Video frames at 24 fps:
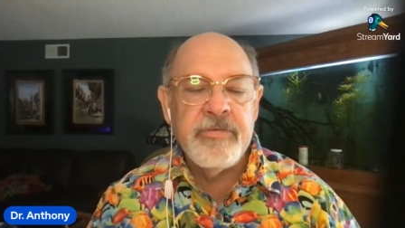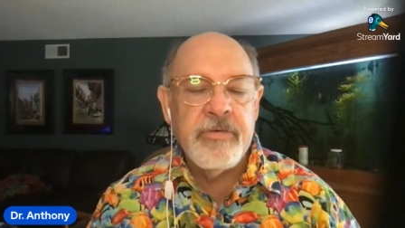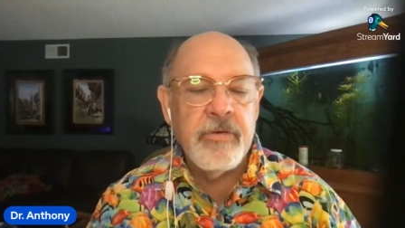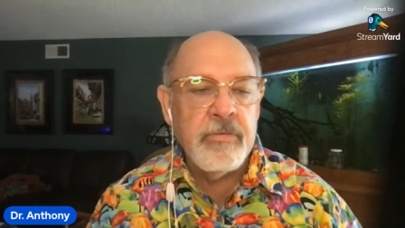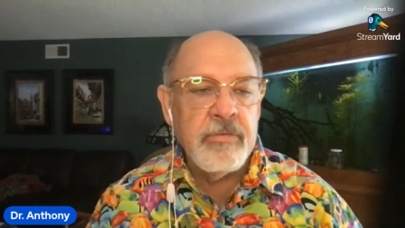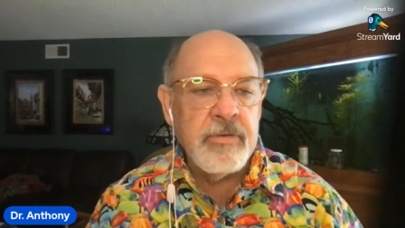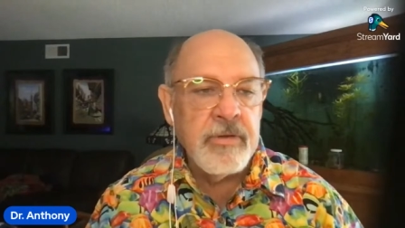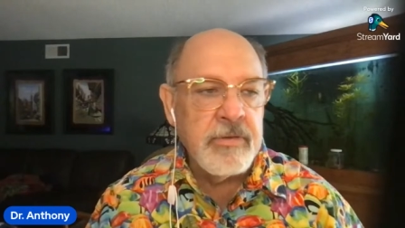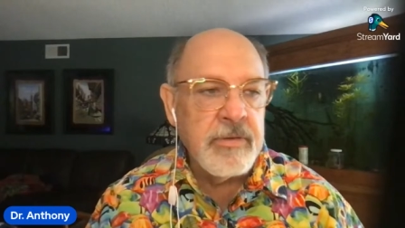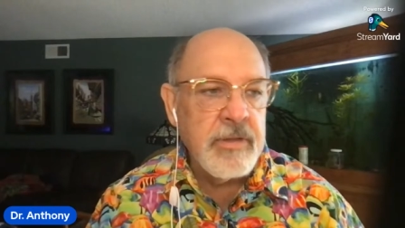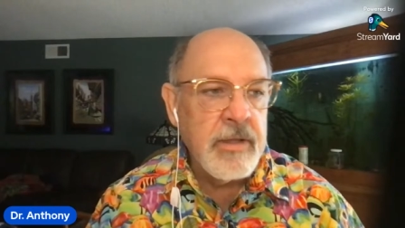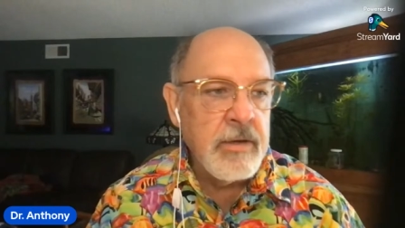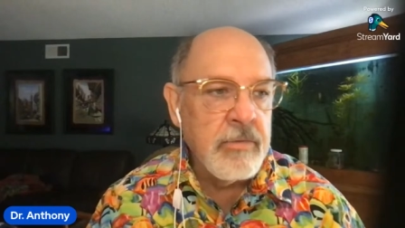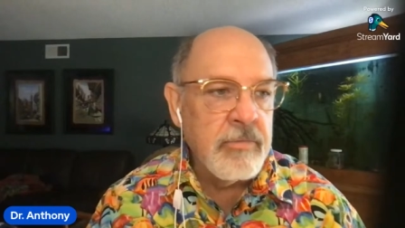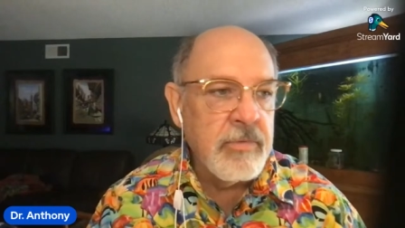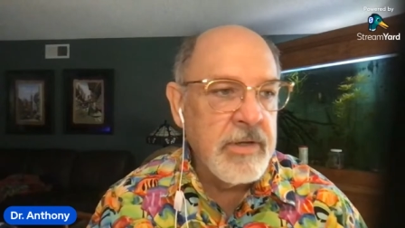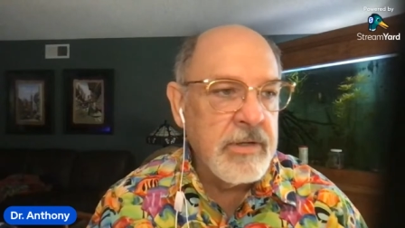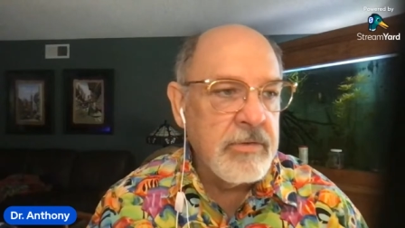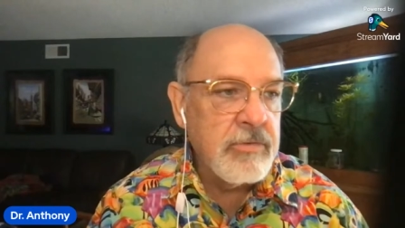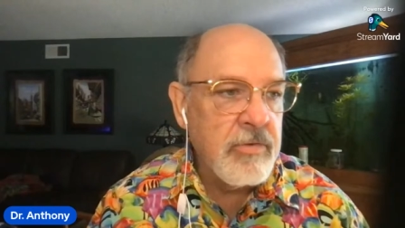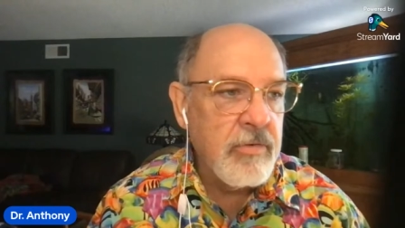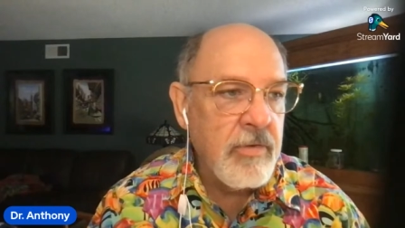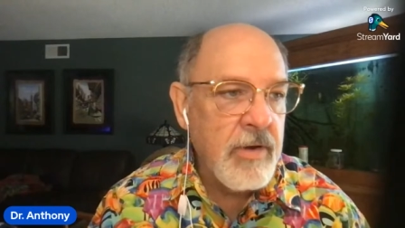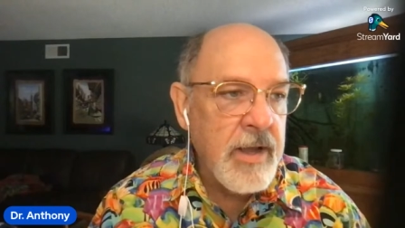The only thing
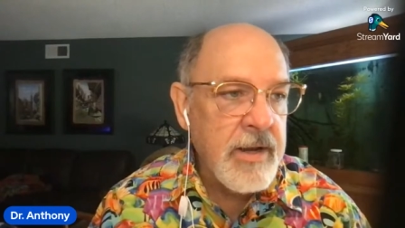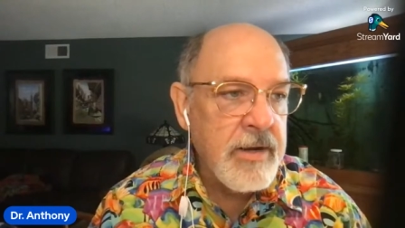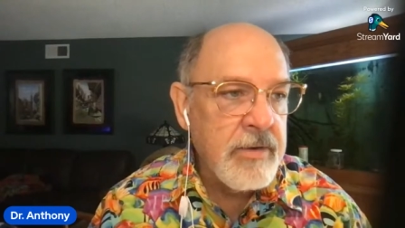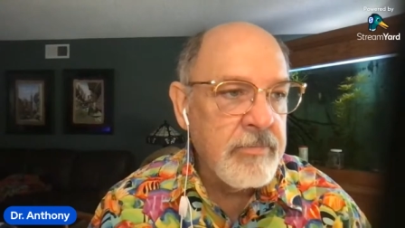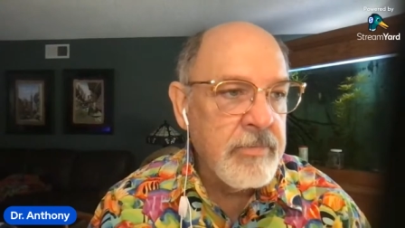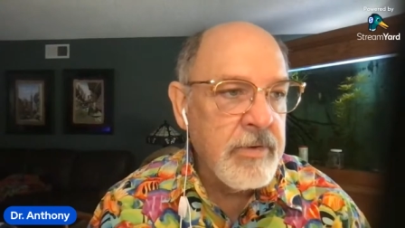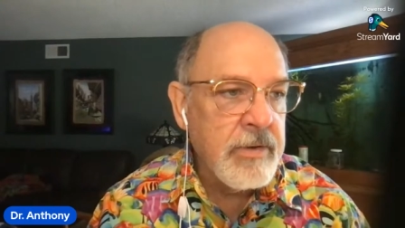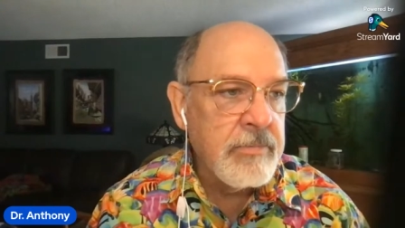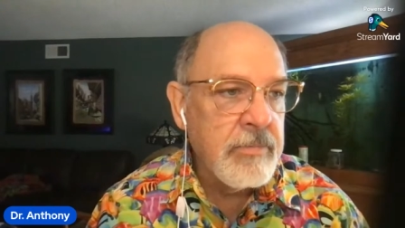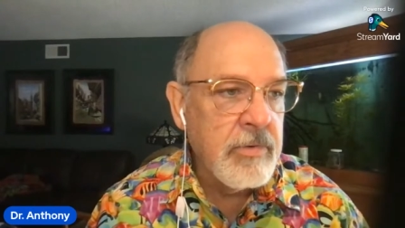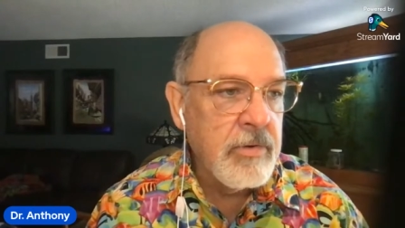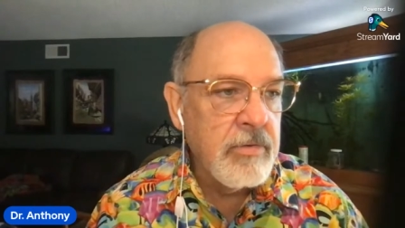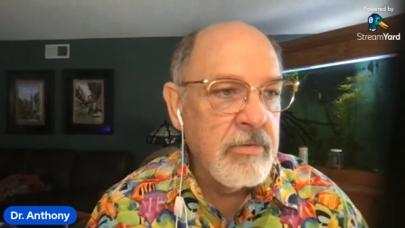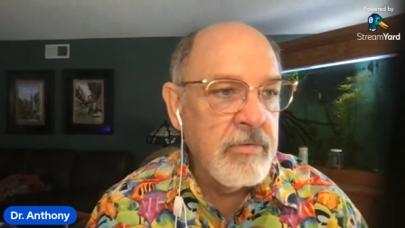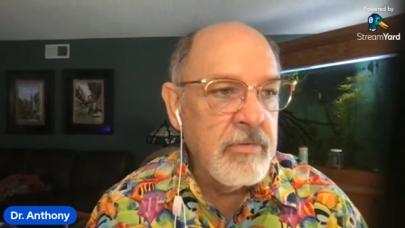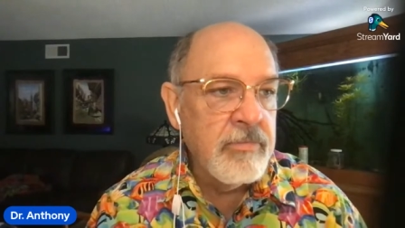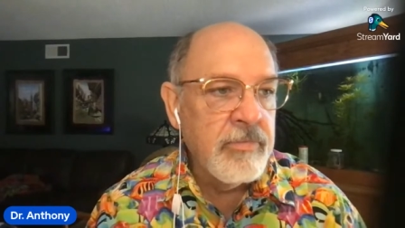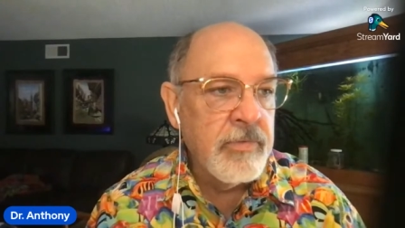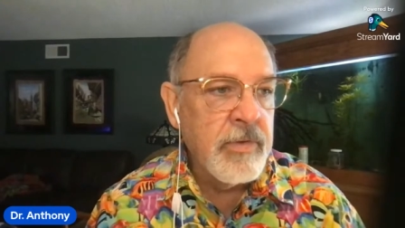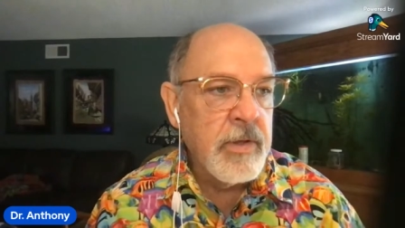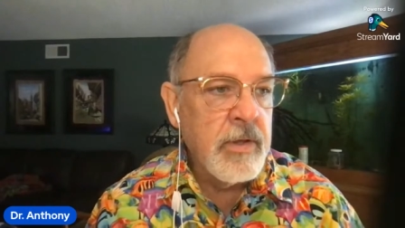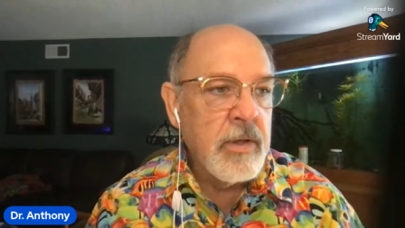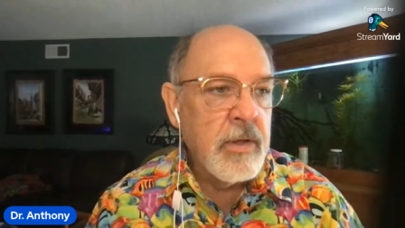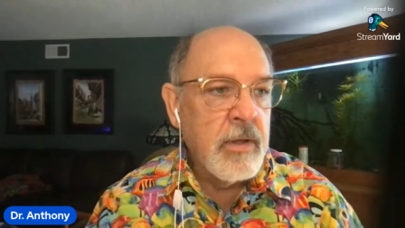we try to
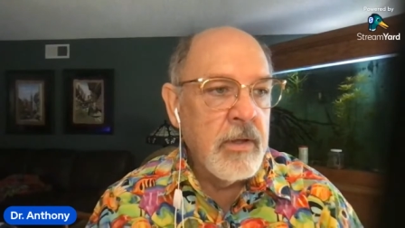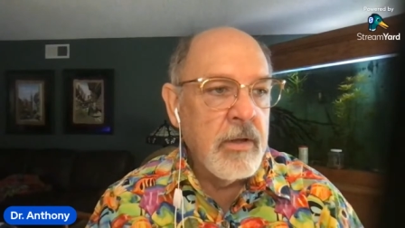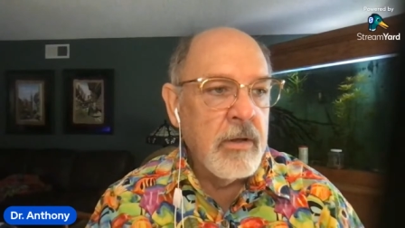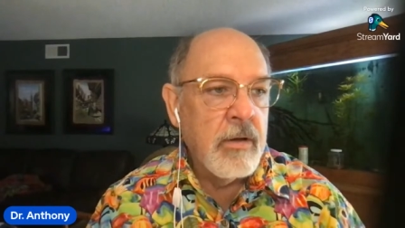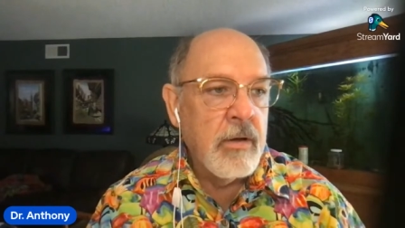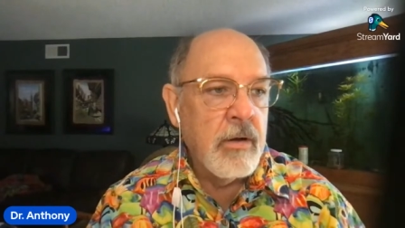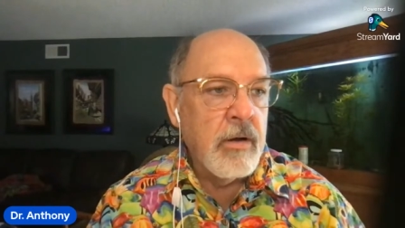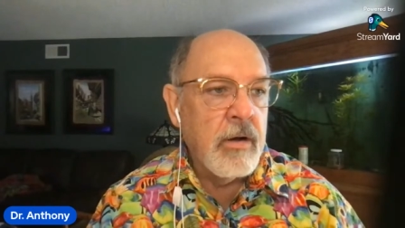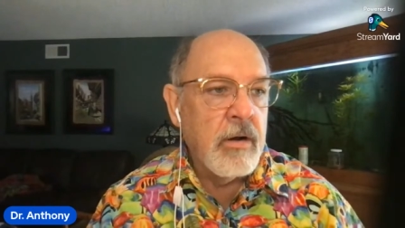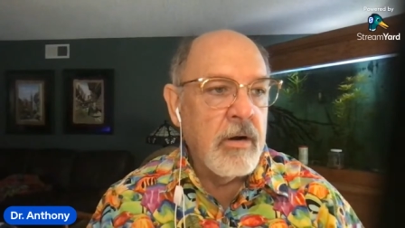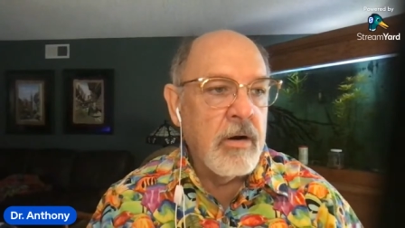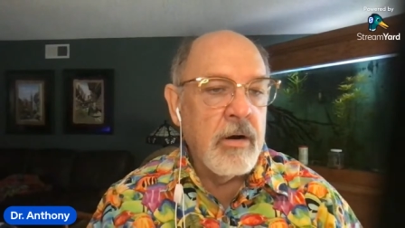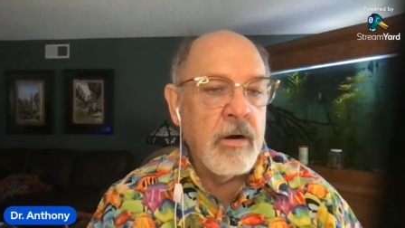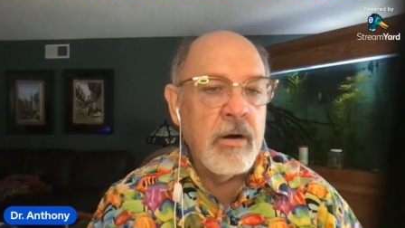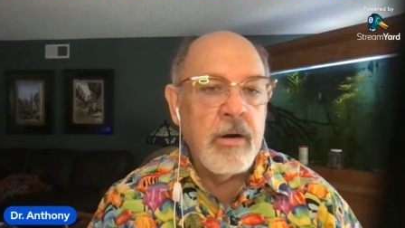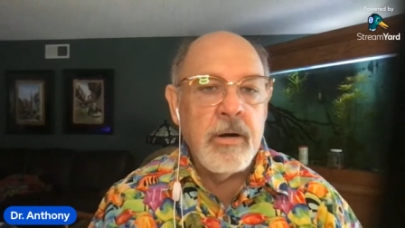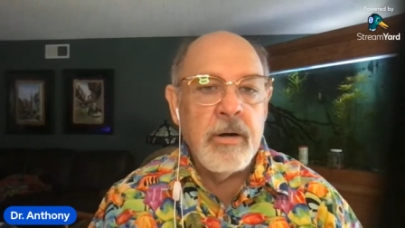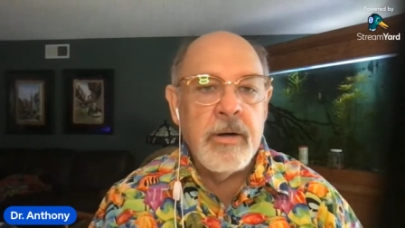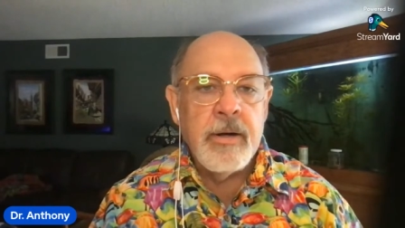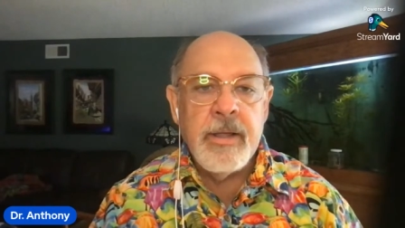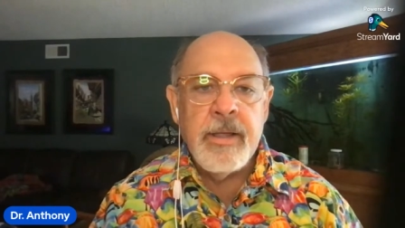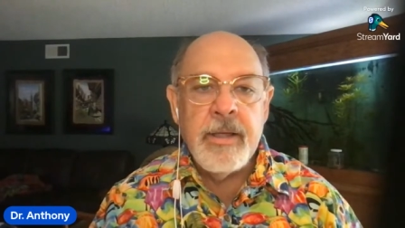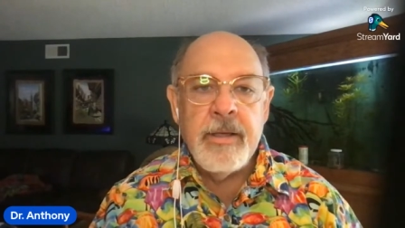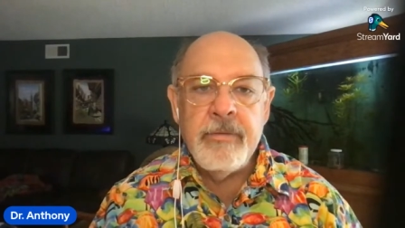remove
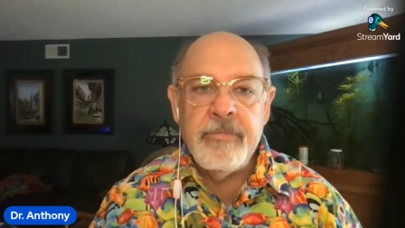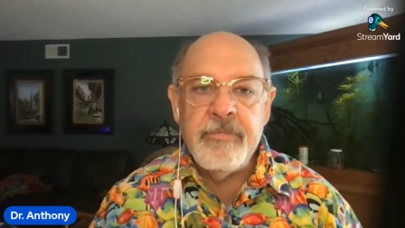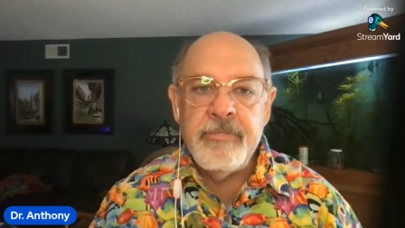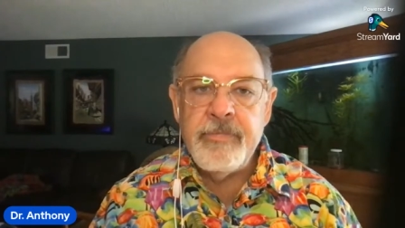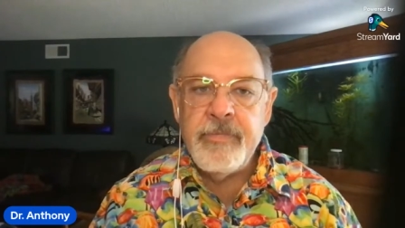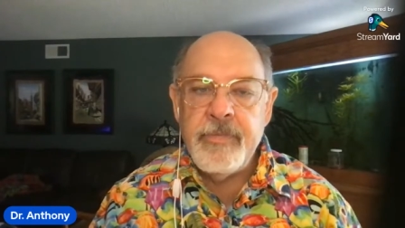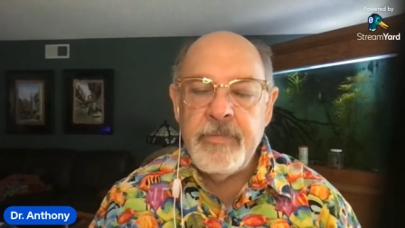are if